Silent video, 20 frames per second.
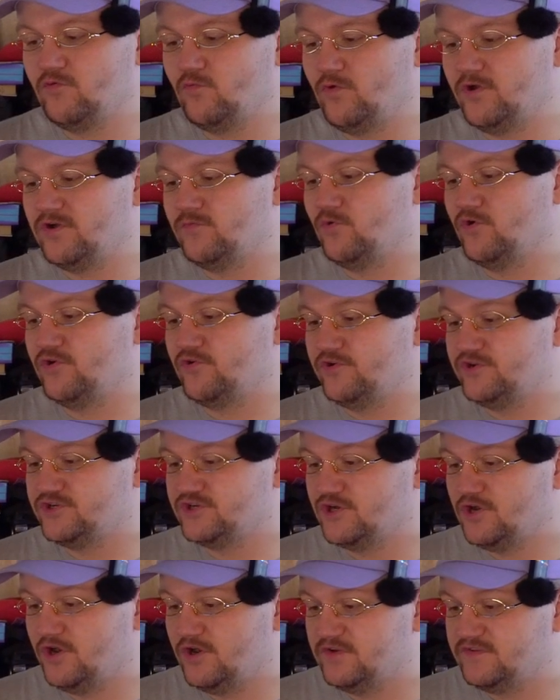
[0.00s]
1 or more
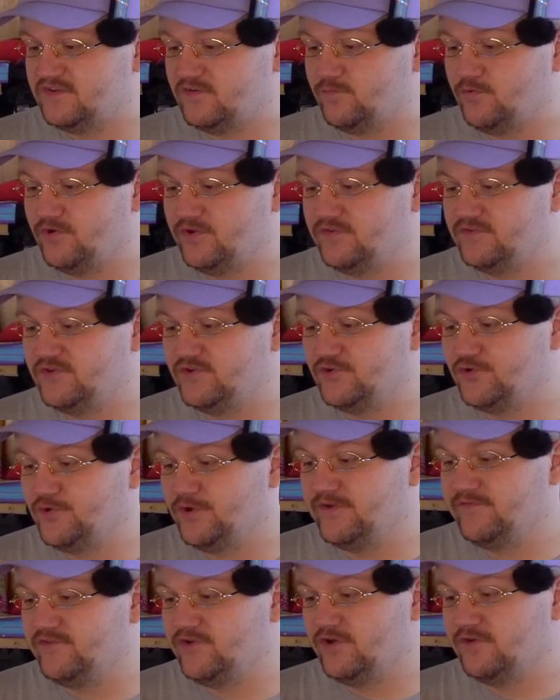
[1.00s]
creature cards are put into your
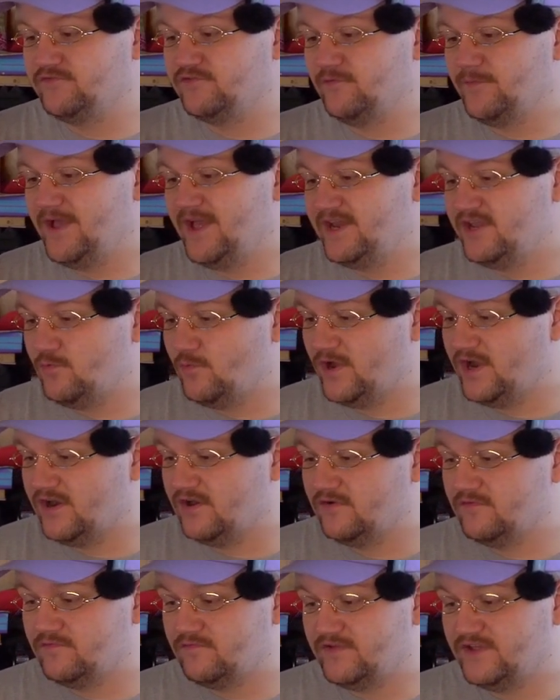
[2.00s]
graveyard from
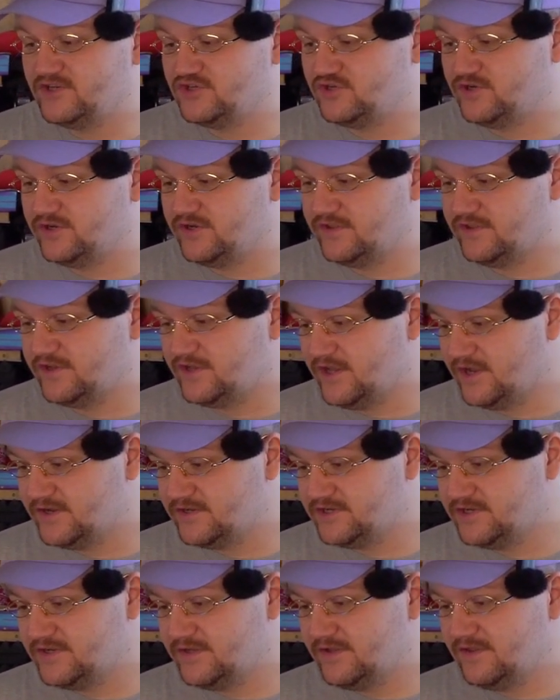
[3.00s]
anywhere, venture into the
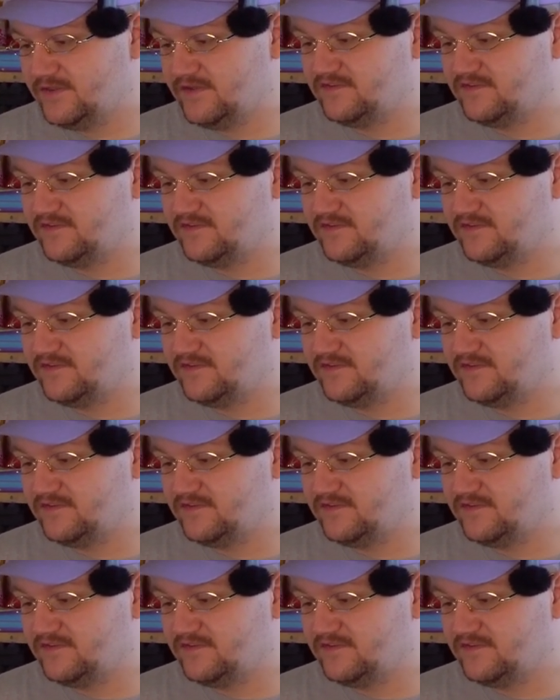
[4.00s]
dungeon.